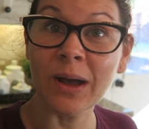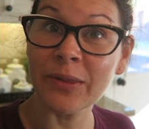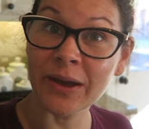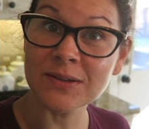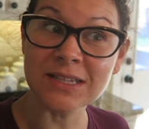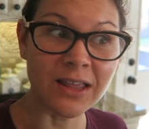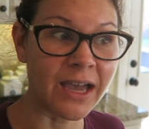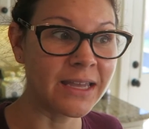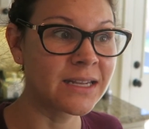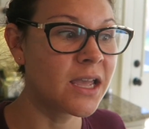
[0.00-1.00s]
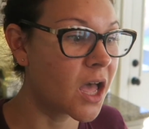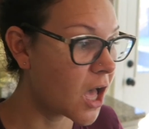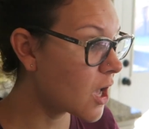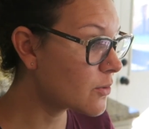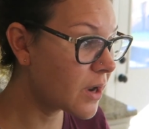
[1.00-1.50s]
Wow, that was no. a
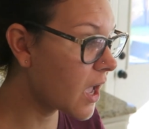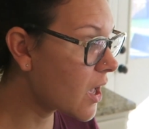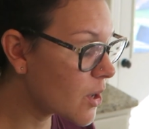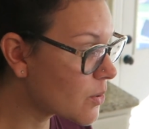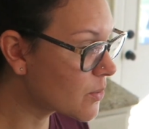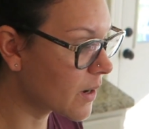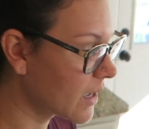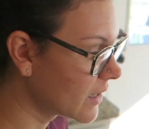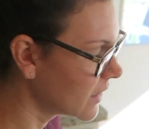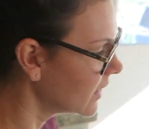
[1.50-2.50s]
lot. Oh no!